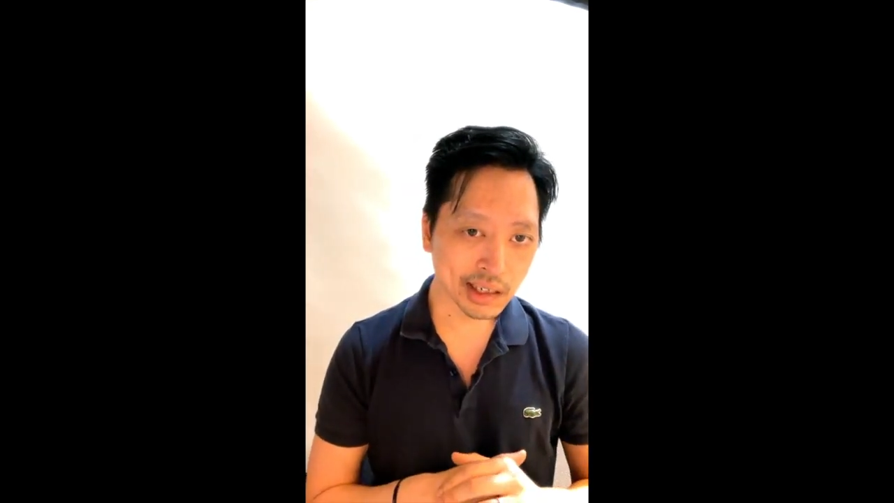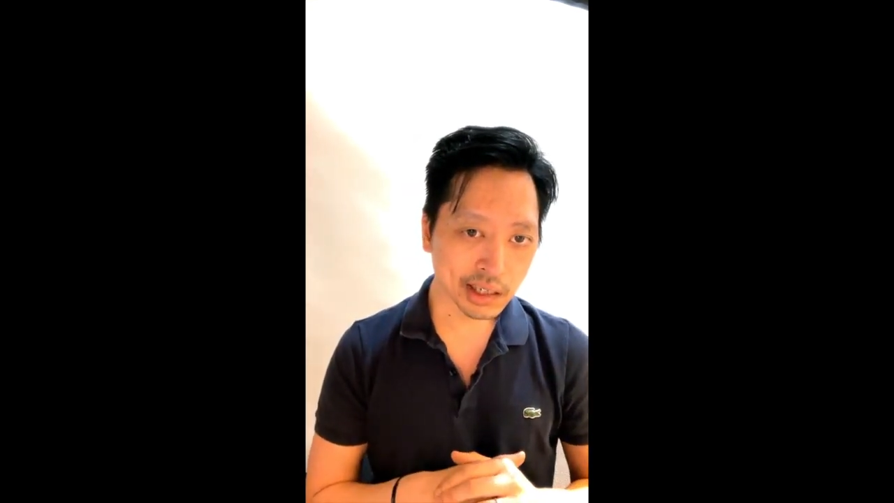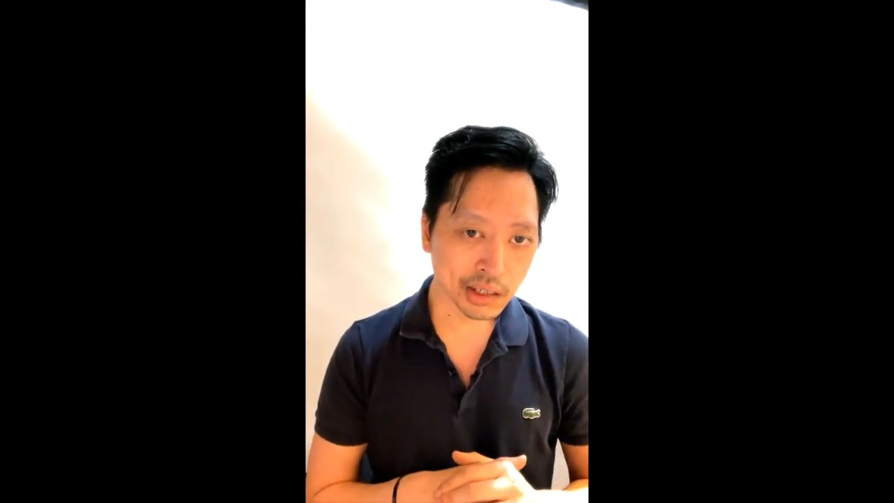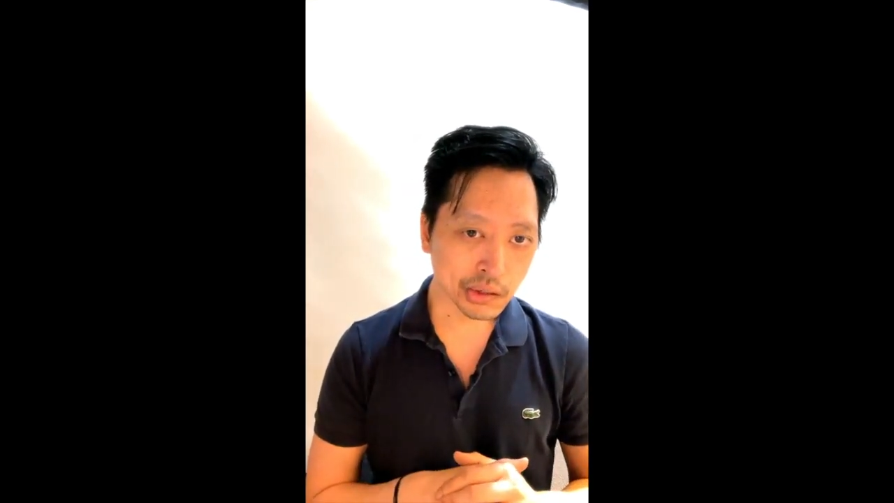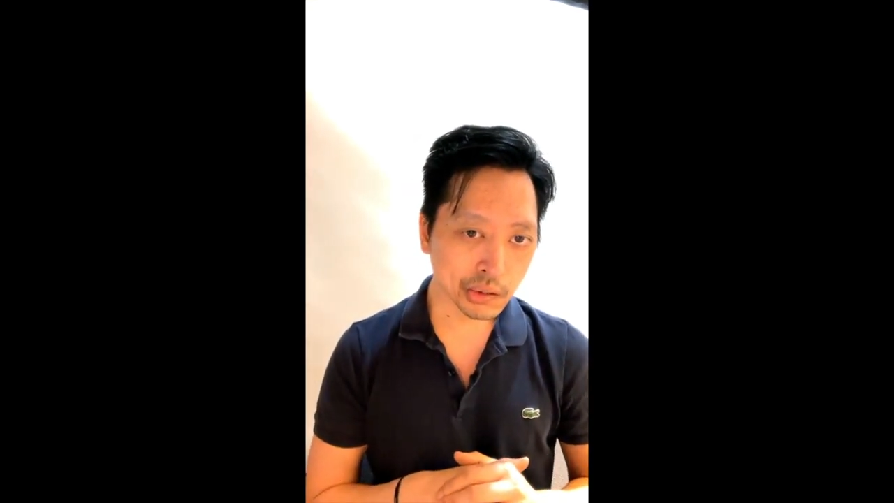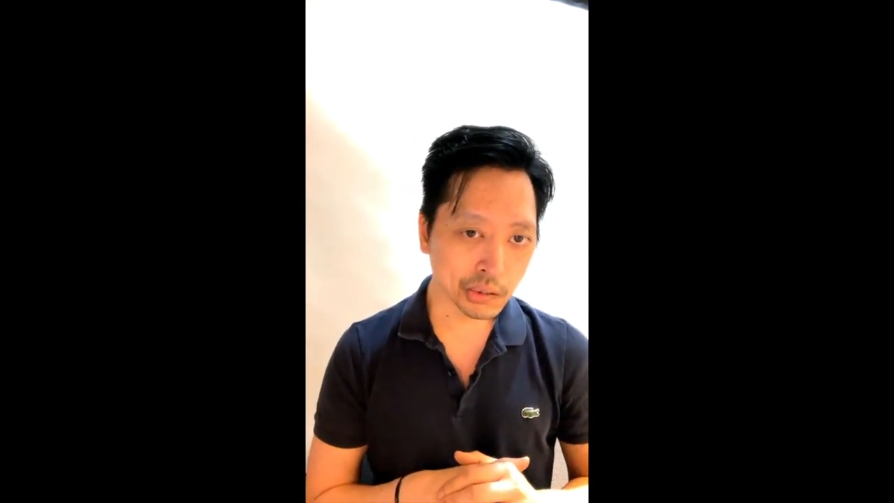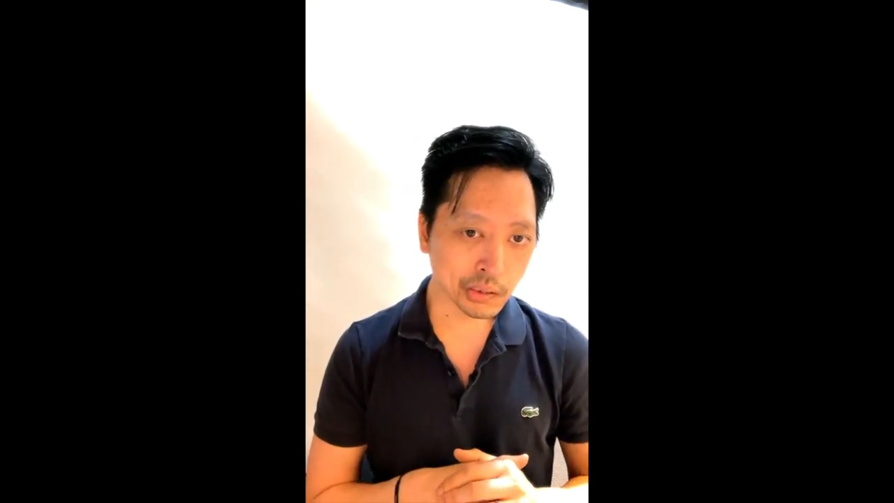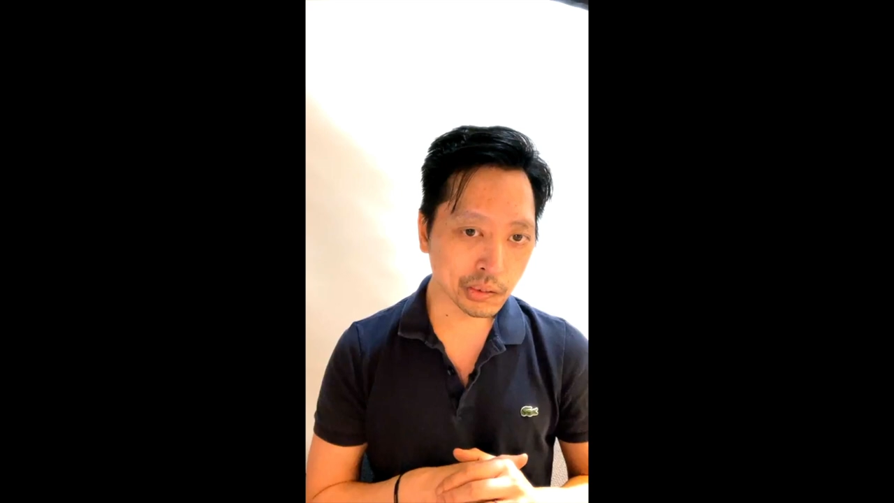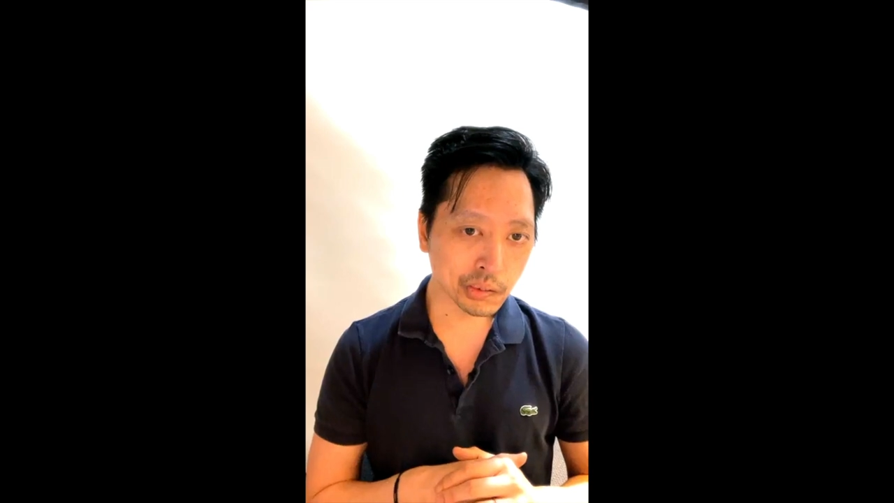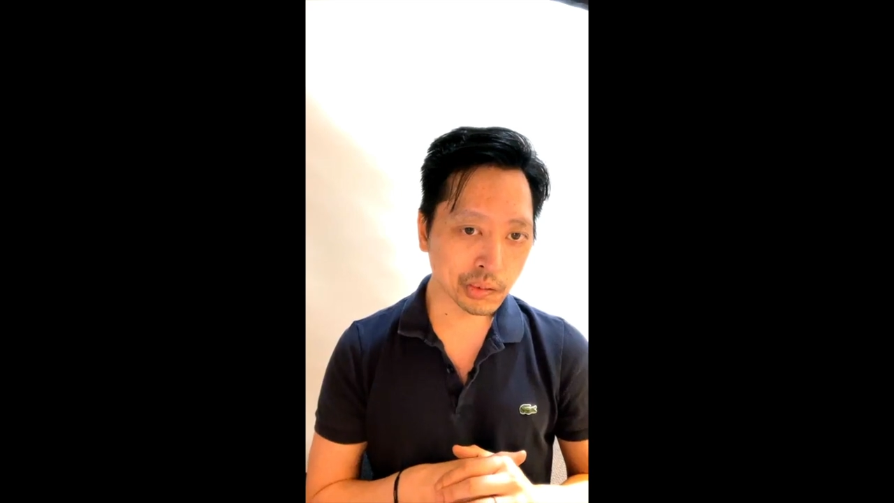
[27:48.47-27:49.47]

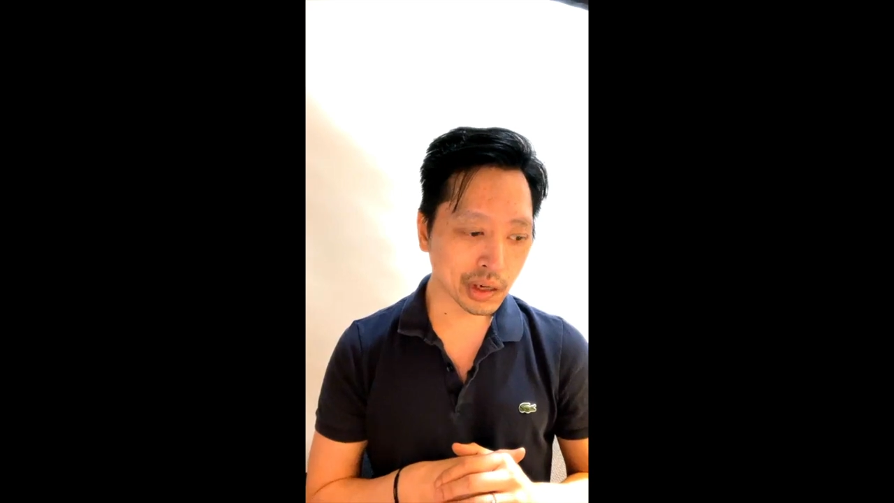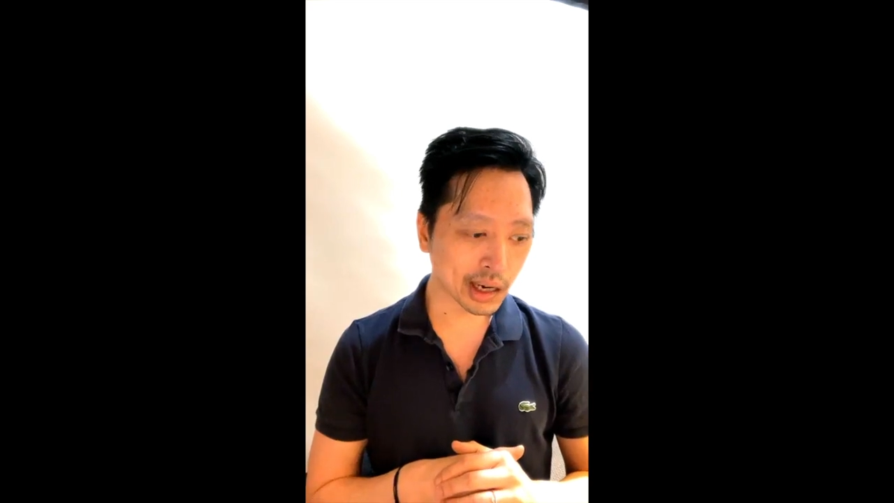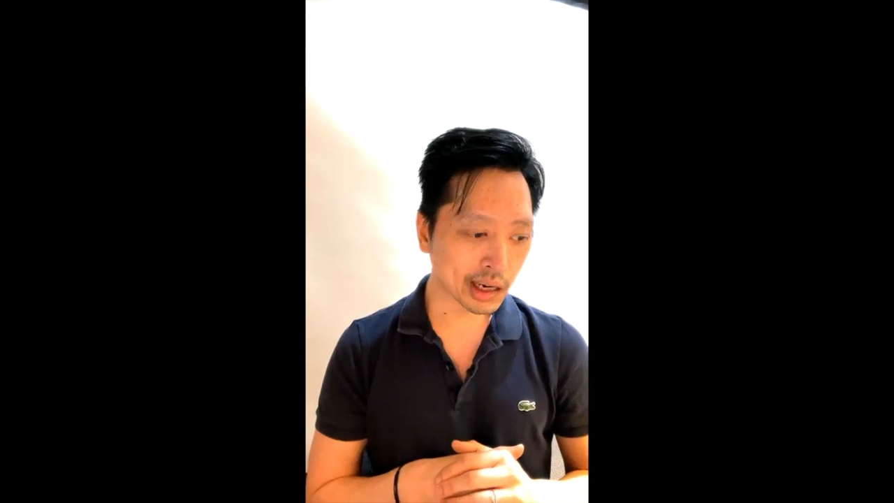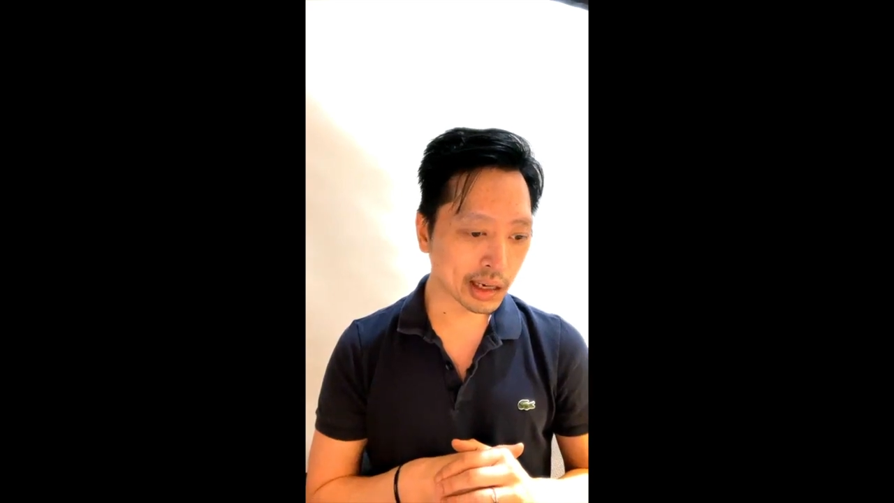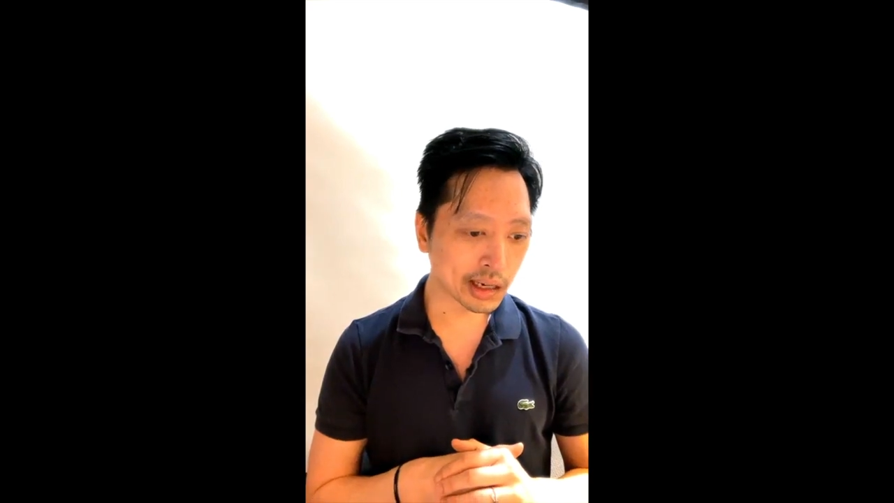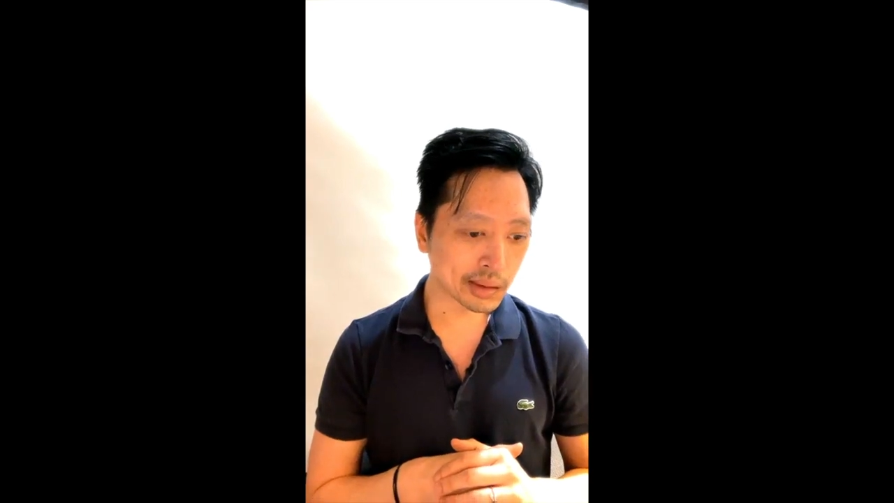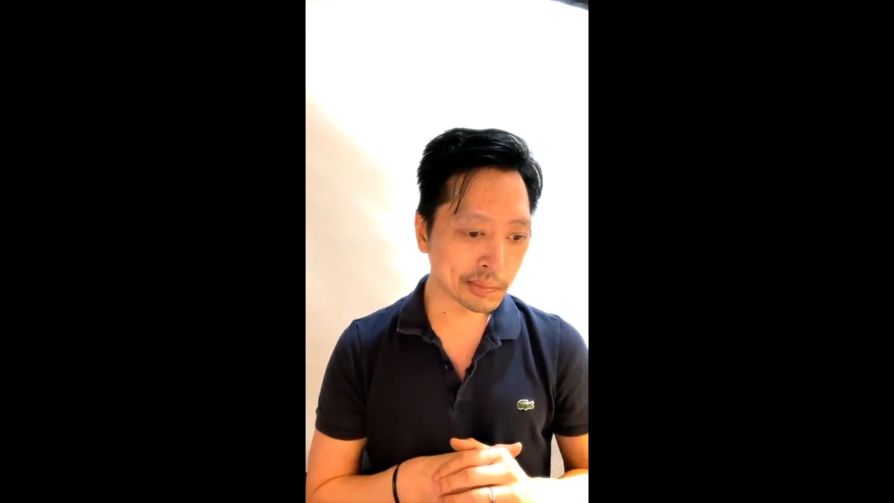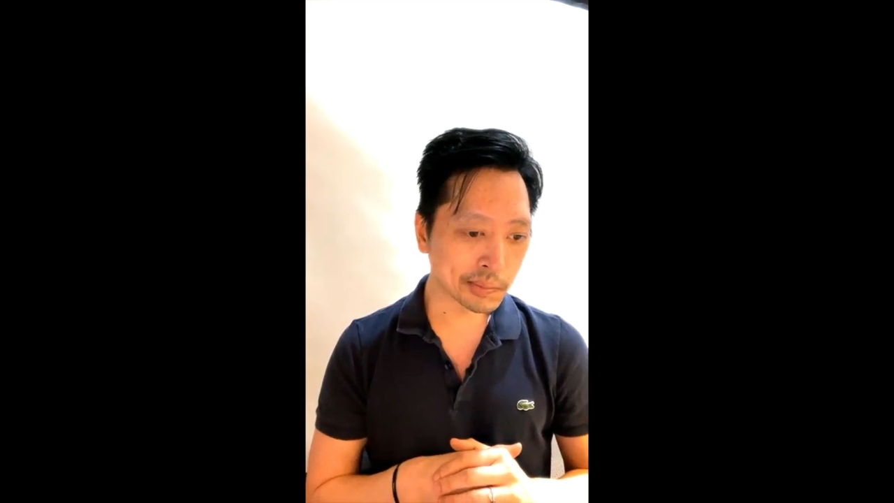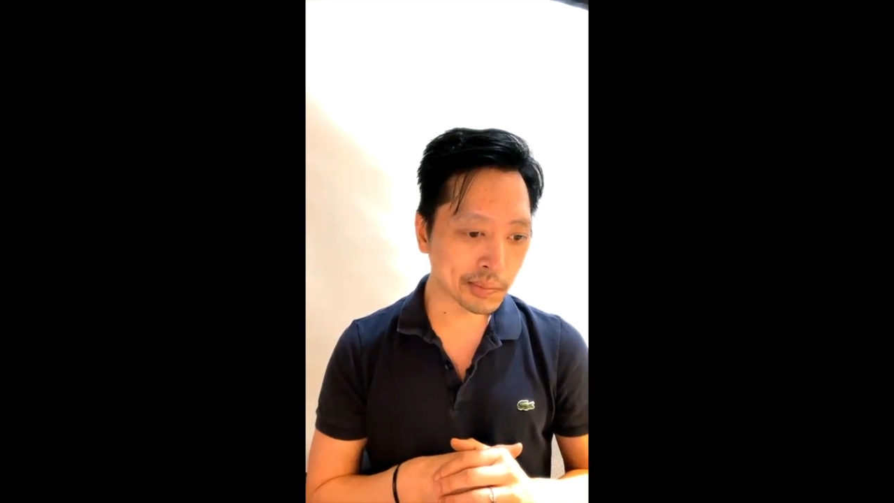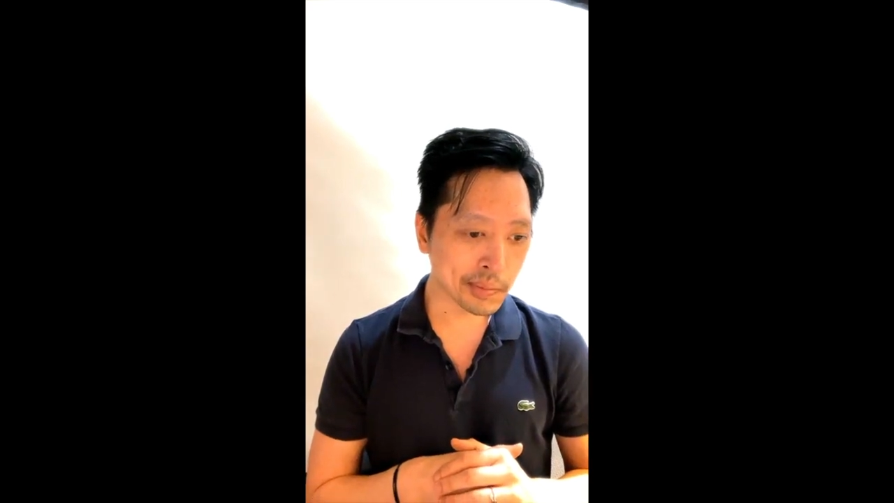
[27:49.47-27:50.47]
you,
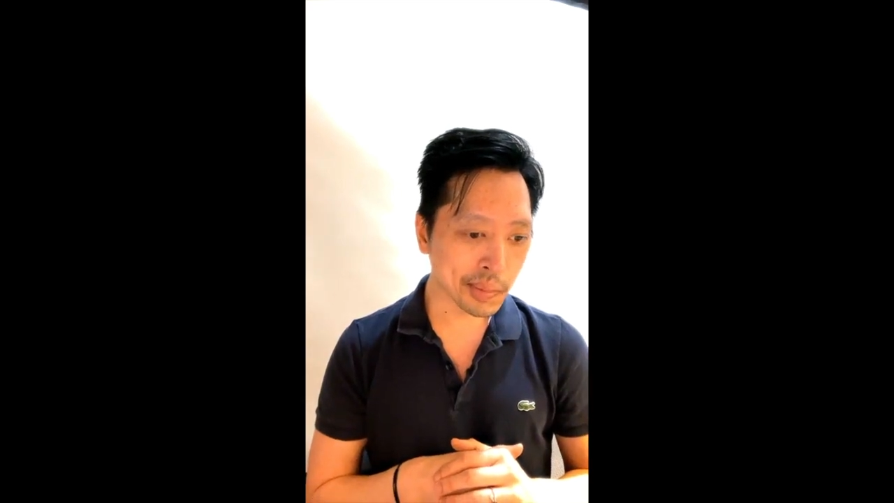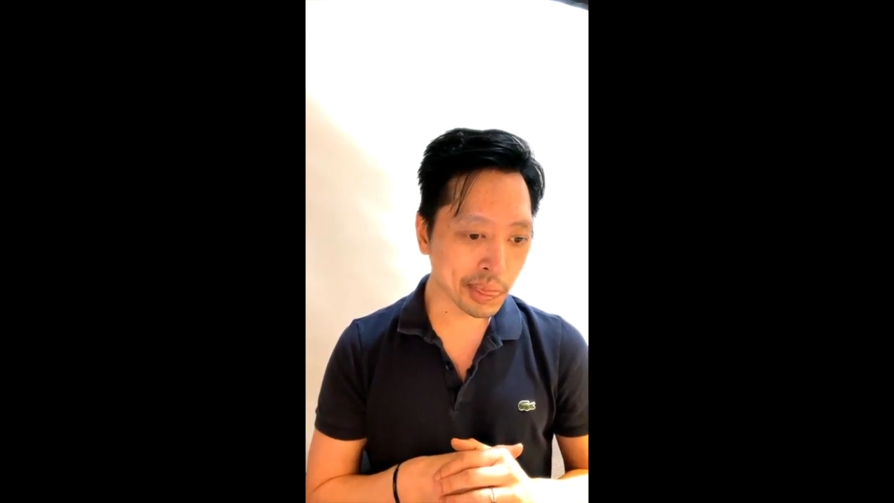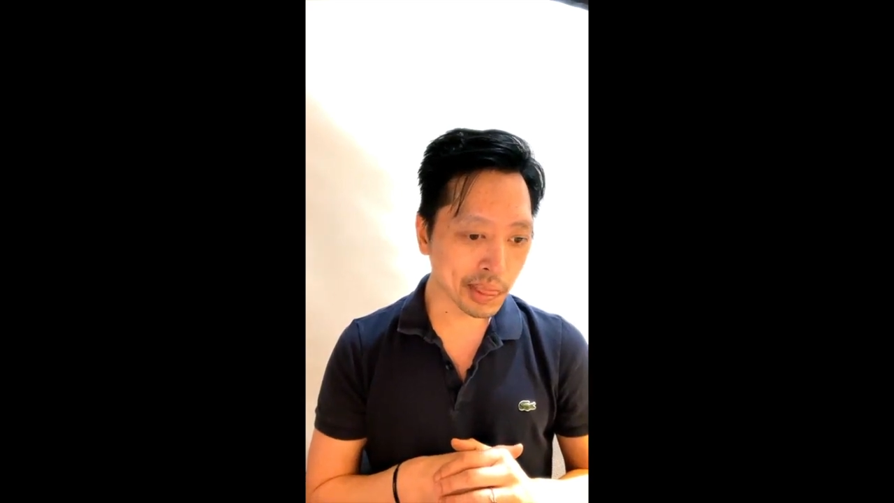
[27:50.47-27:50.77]
um,